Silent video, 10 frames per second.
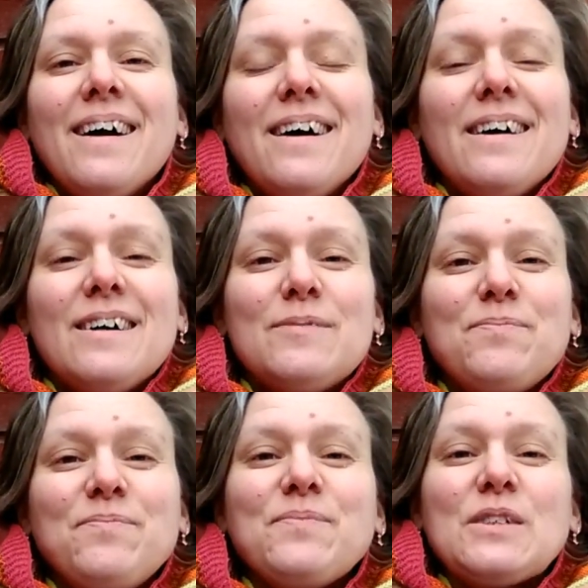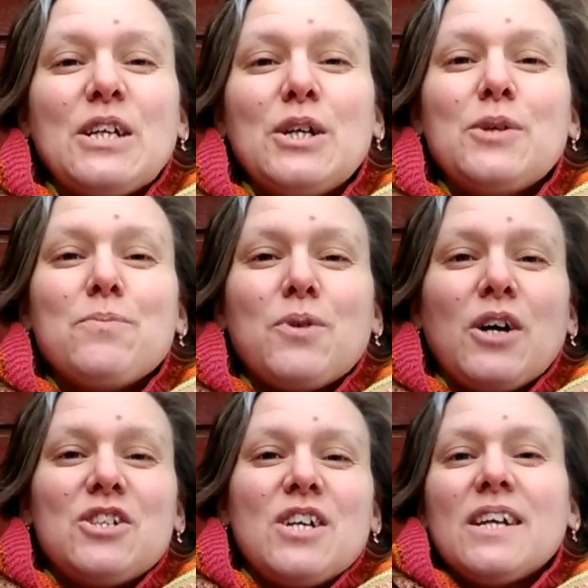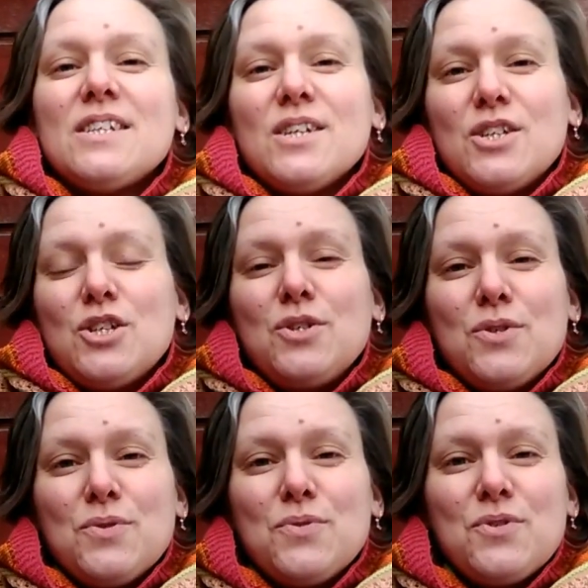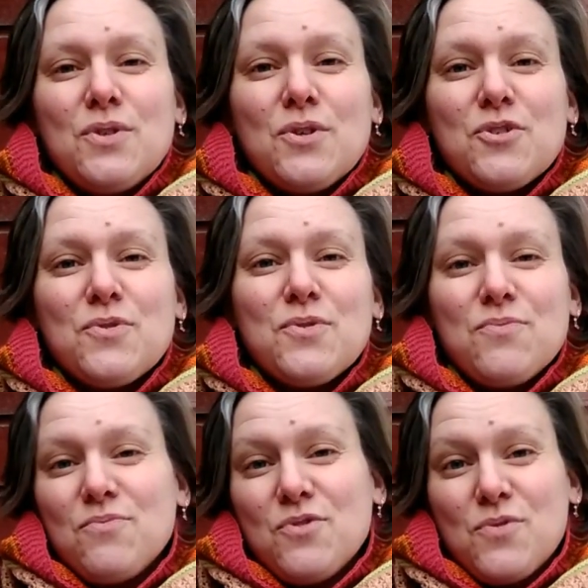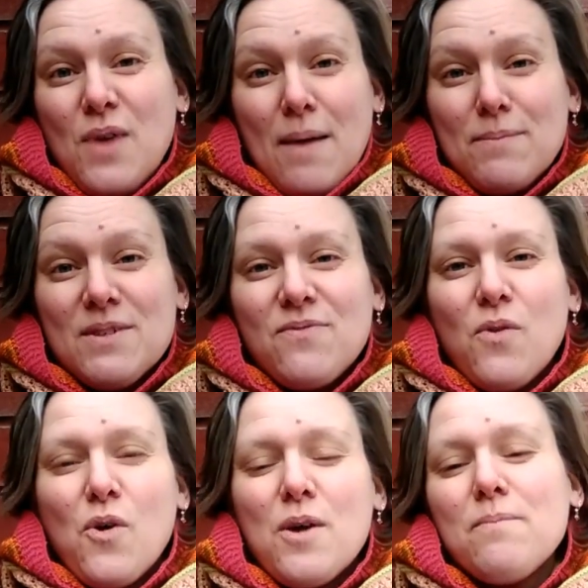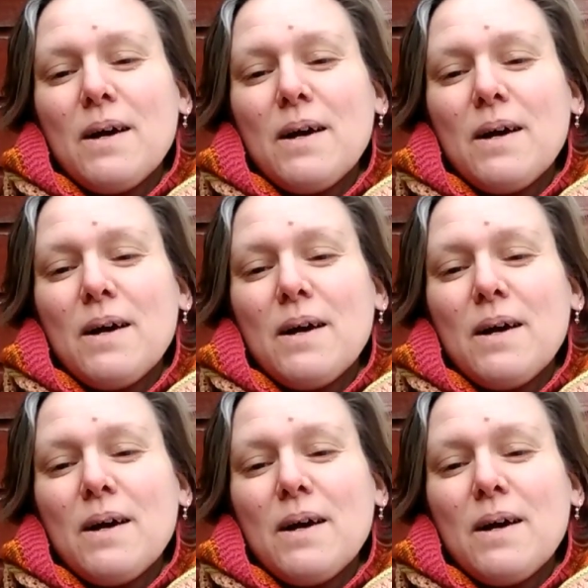a good project to use your scraps for.